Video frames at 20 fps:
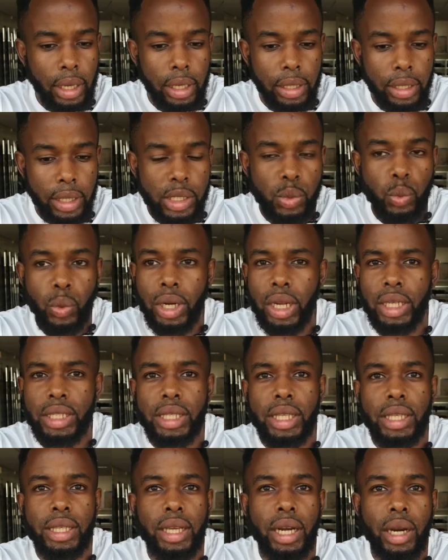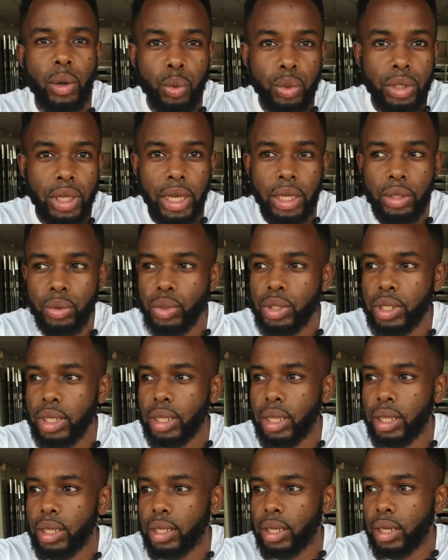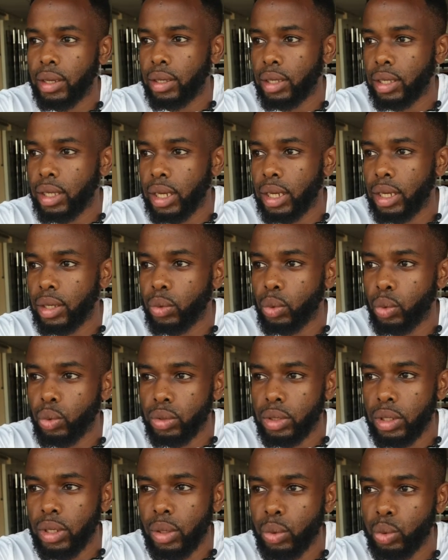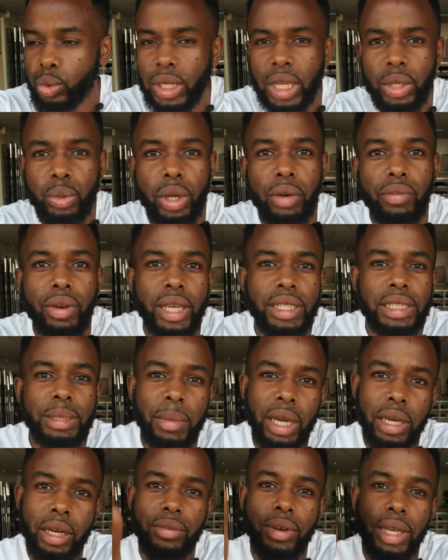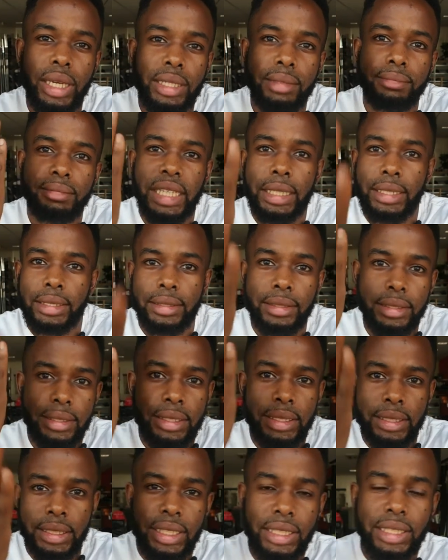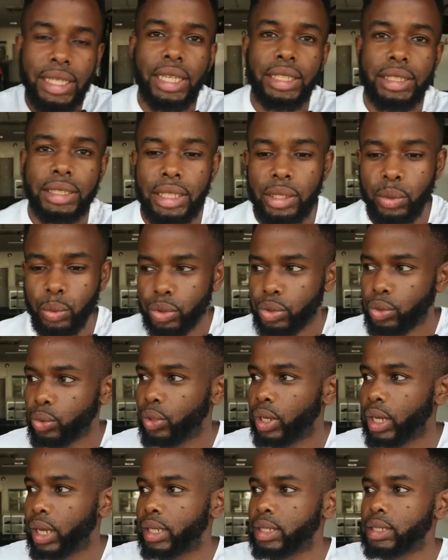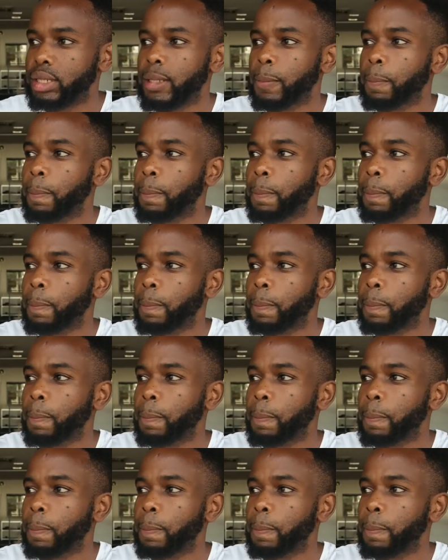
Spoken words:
Just one last thing that I would like to say, that I would like to have like some kind of like discussion with you guys.